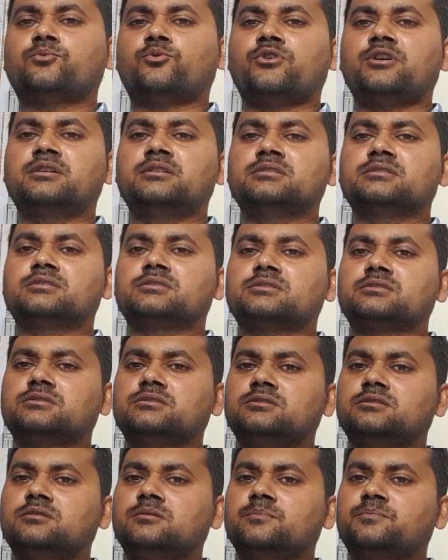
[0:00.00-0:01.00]
points
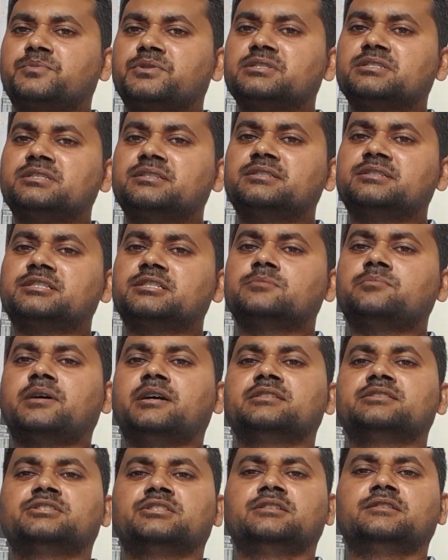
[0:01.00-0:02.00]
presented
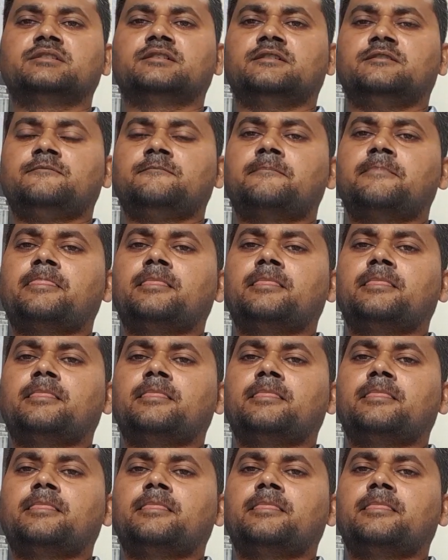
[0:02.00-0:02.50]
by Jinnah